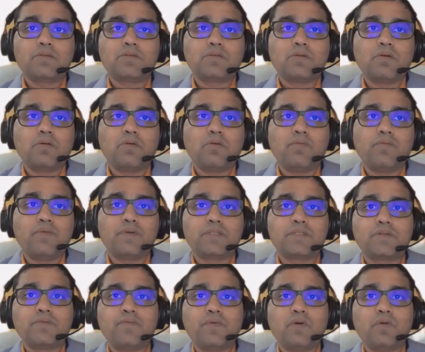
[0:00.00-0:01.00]
So
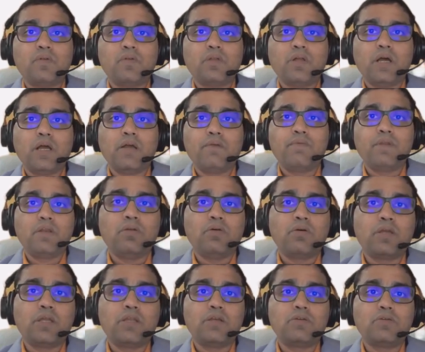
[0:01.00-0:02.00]
first of all I
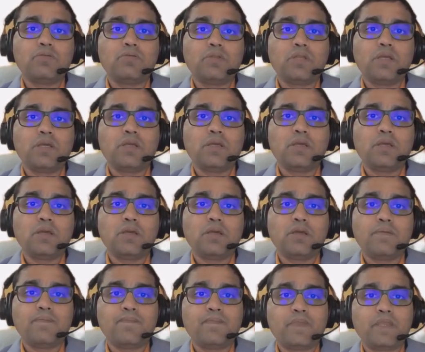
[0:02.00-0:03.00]
log into the
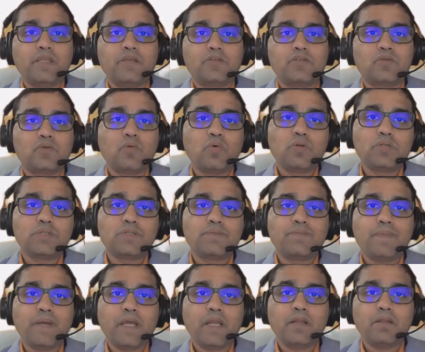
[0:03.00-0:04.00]
source
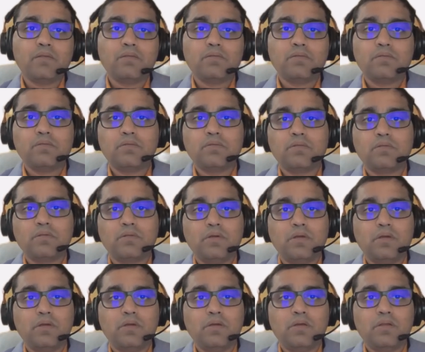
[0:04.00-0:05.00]
panel
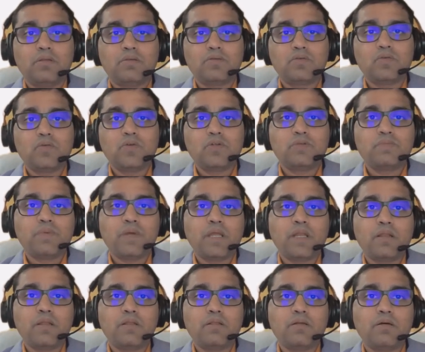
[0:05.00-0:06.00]

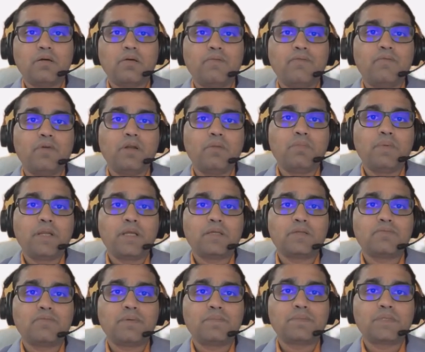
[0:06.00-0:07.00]
of
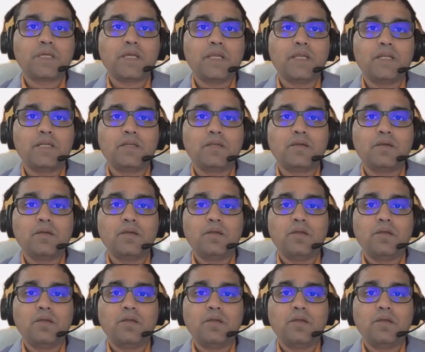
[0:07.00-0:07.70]
WordPress website,